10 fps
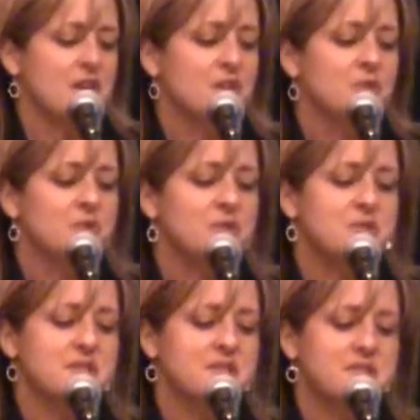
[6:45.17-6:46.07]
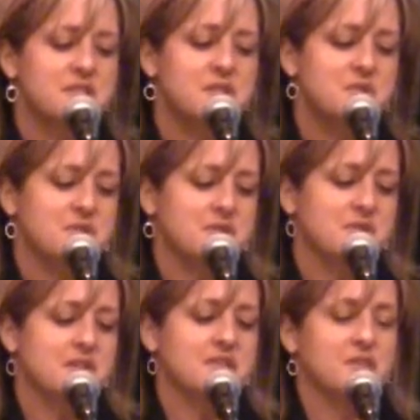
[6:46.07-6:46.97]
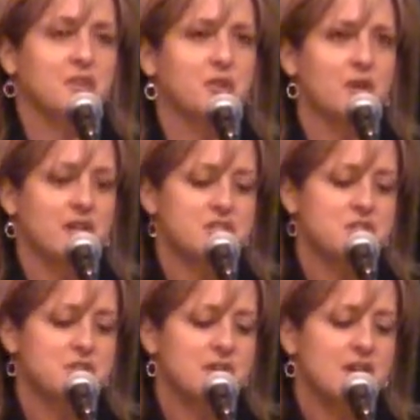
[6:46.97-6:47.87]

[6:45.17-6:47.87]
who use excuses as a crutch